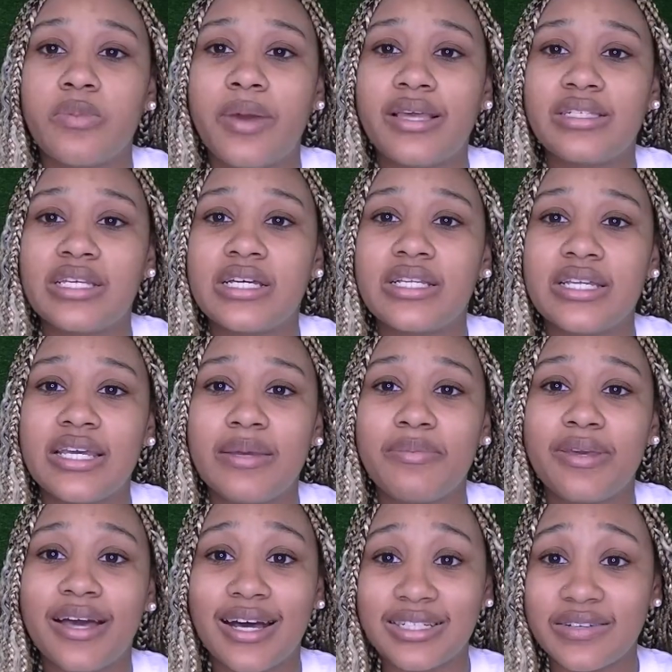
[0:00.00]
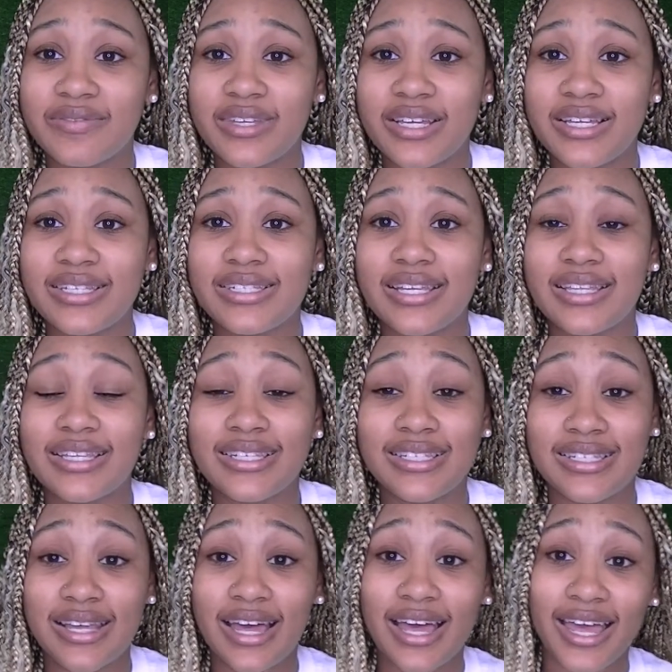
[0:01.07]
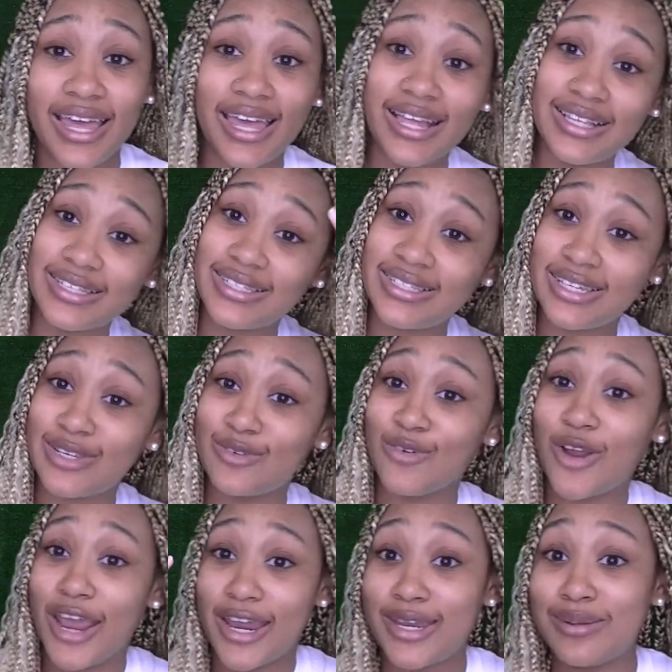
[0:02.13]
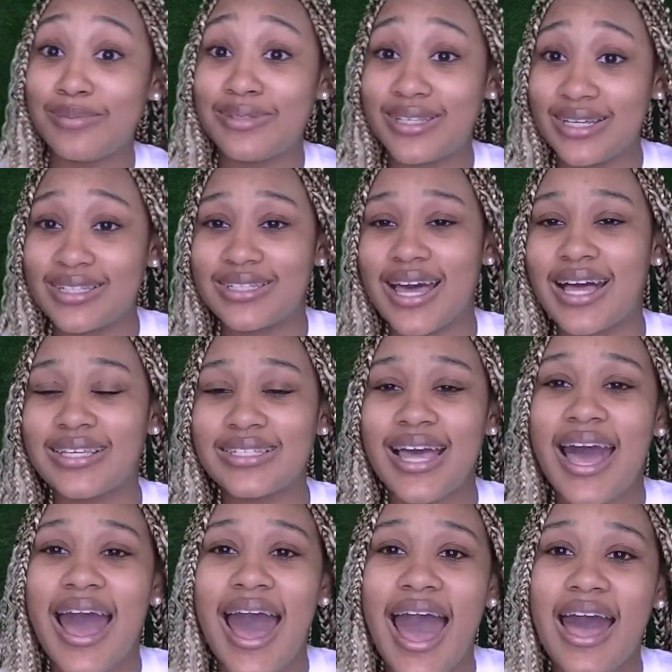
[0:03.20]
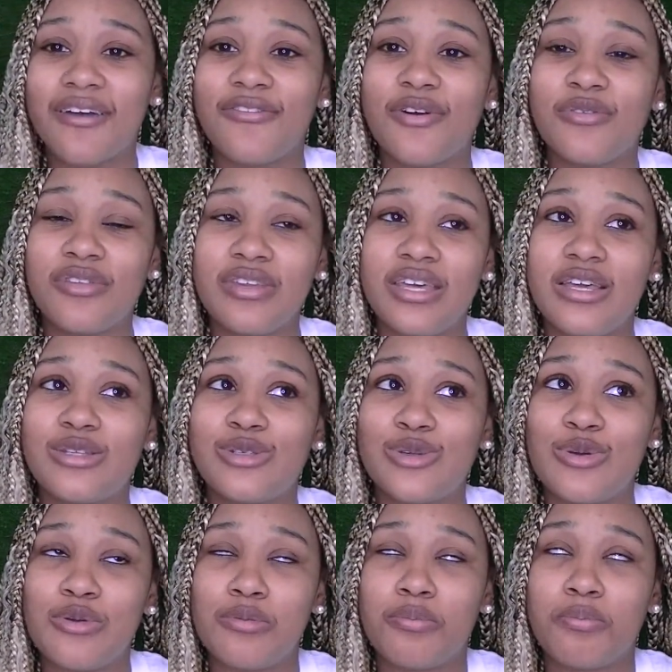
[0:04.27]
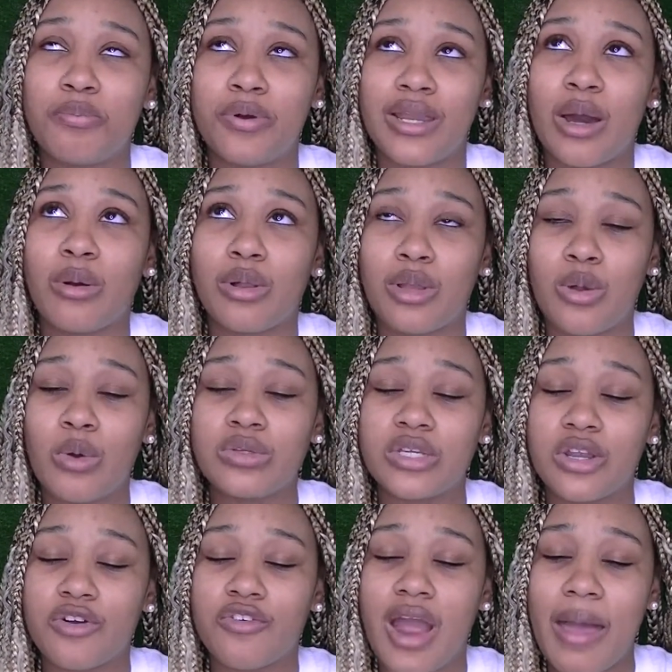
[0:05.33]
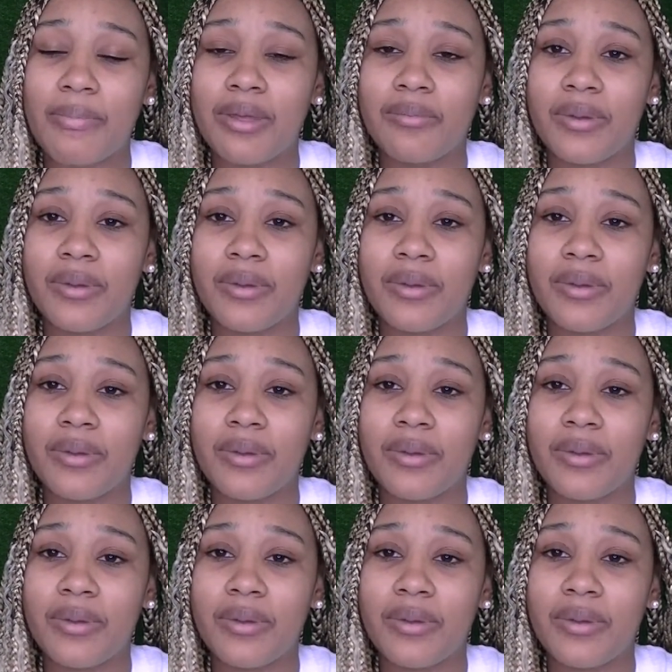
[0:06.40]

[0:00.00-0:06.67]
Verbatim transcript: basically, because of this instant random success, I feel the need to put out clothes at a rapid